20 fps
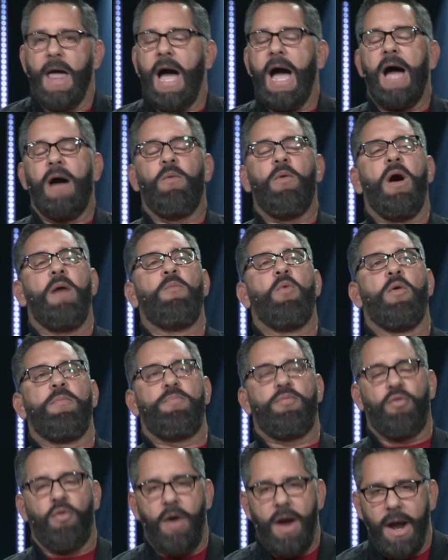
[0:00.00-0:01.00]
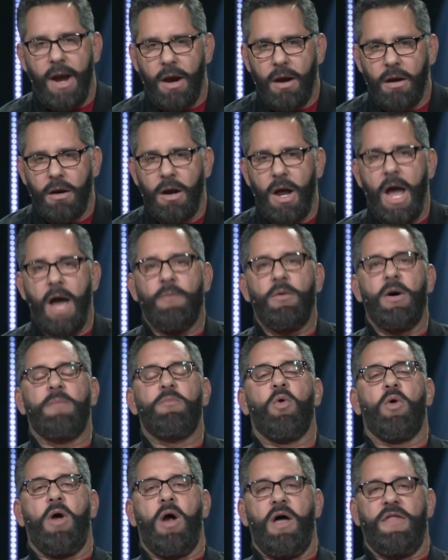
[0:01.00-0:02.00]
I want more prayer. I want
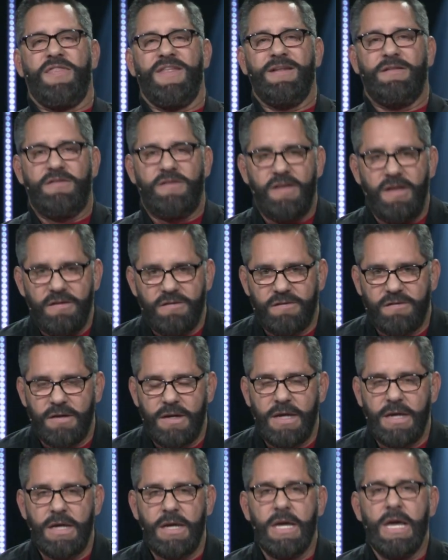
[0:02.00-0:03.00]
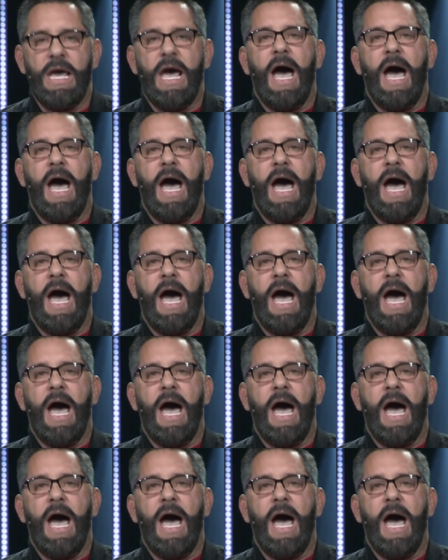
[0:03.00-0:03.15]
more authenticity.